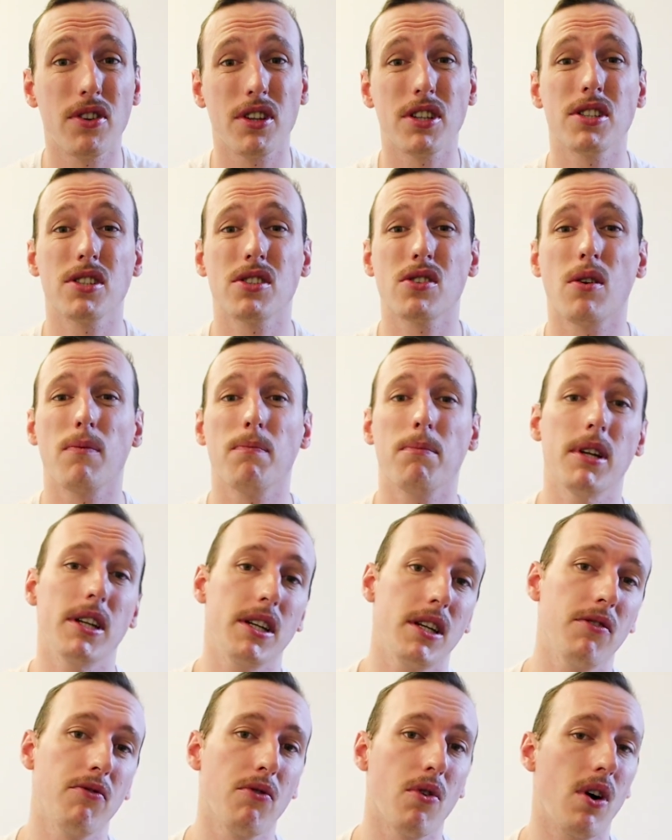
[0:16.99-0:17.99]
This is
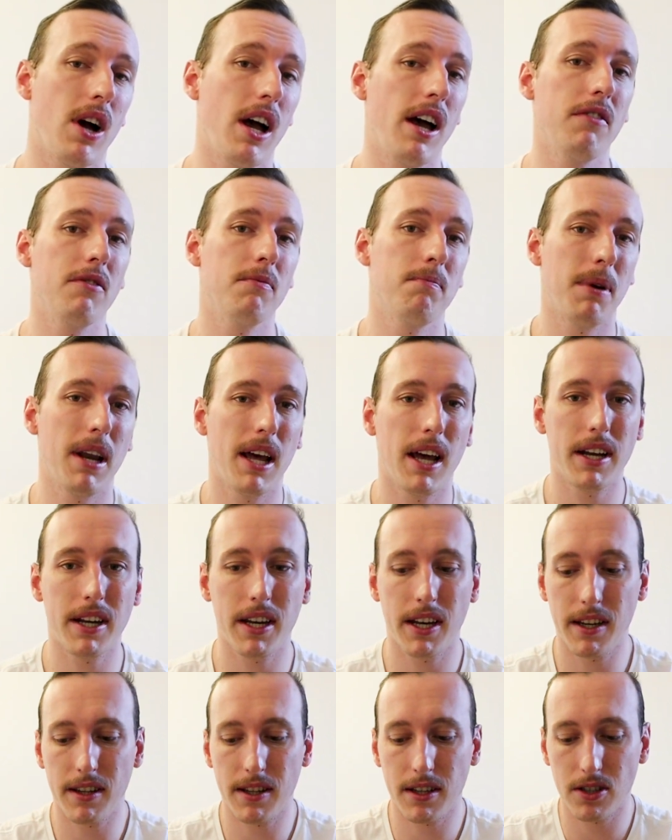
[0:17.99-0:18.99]
completely raw. I haven't planned
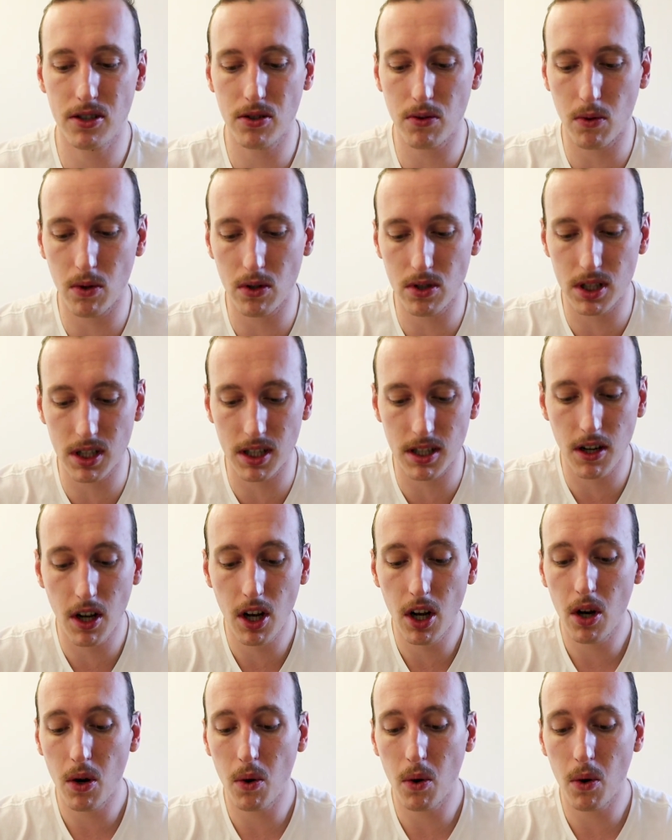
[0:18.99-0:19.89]
anything towards it.